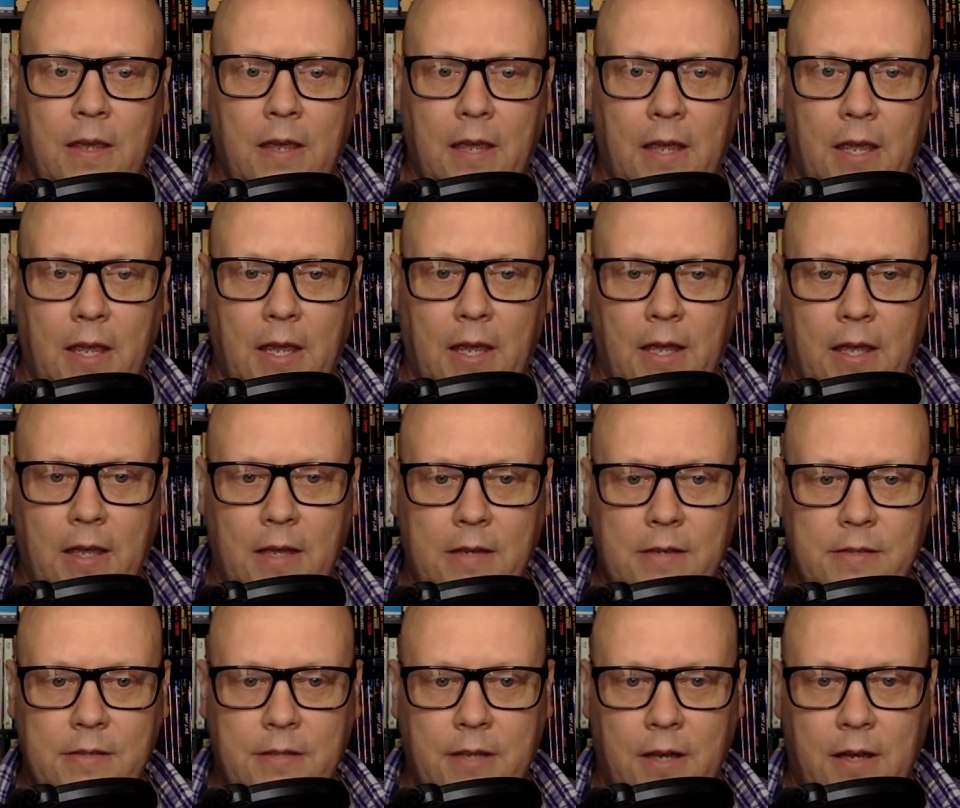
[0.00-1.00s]

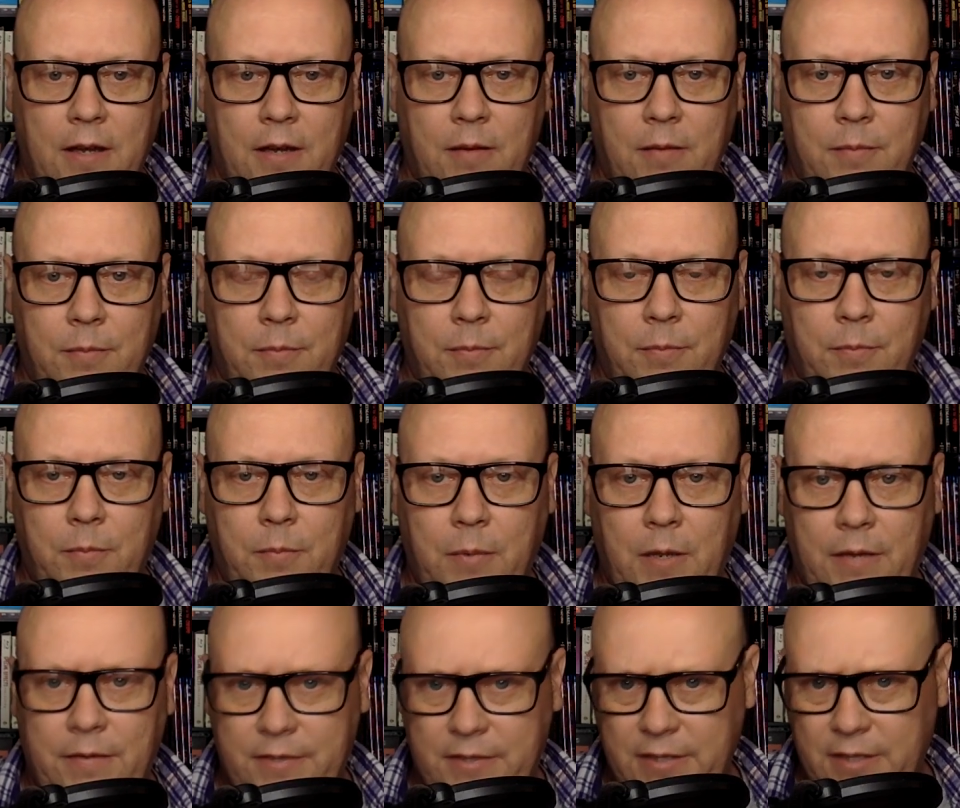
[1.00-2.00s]
And
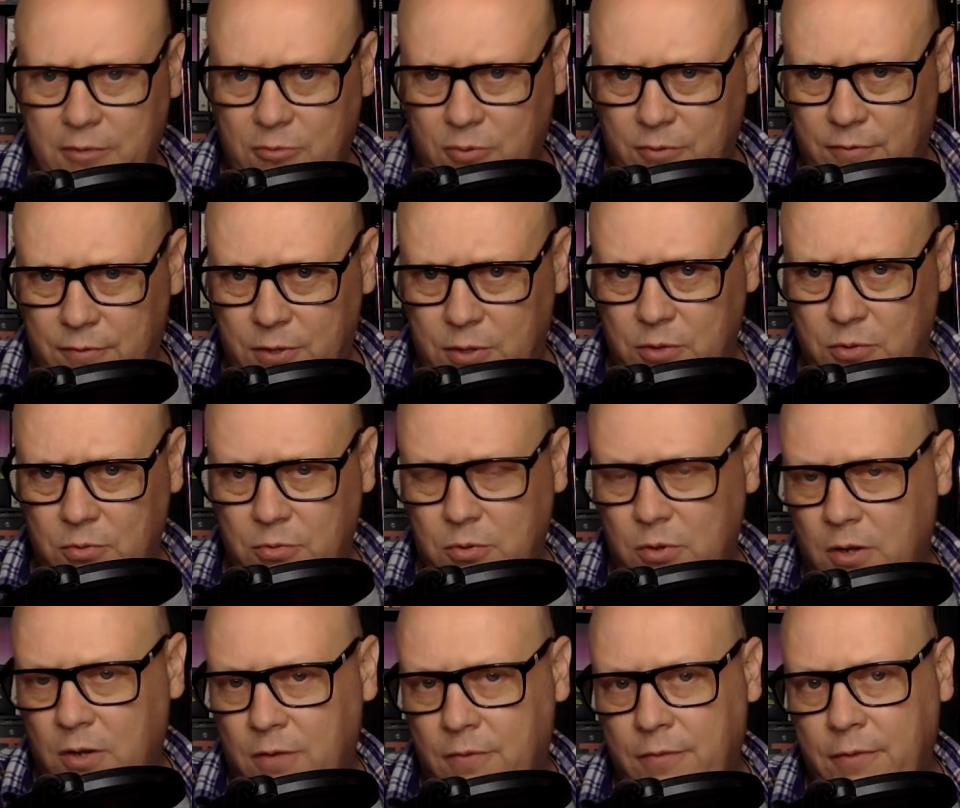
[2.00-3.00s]
I've seen a review
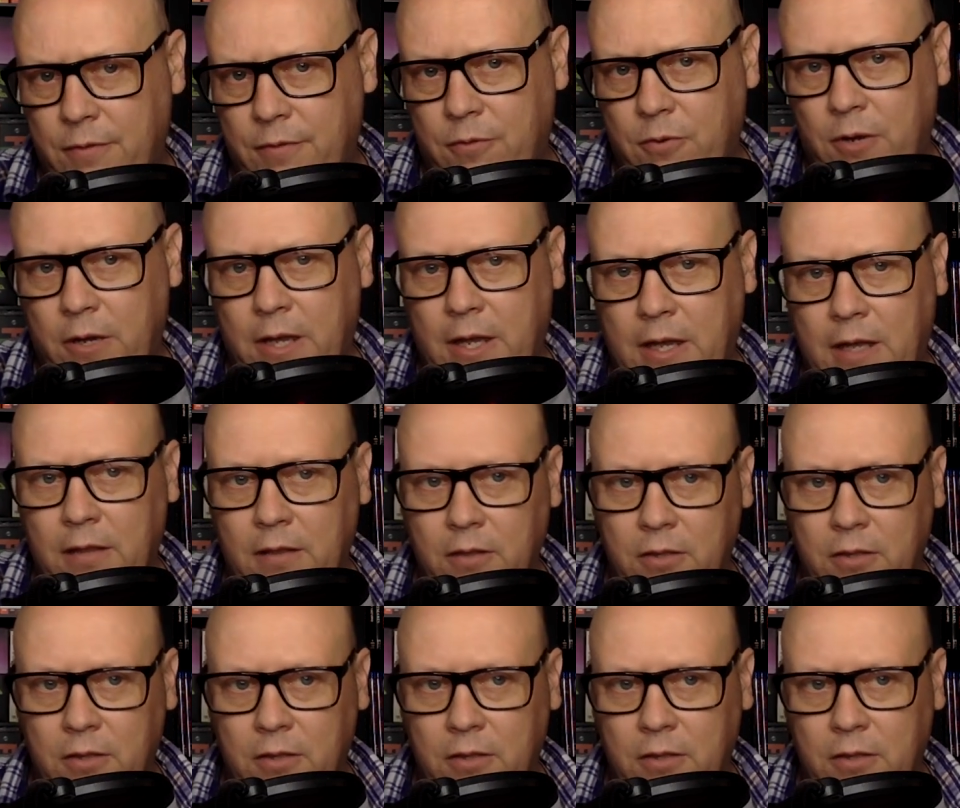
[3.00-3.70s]
of the 4K.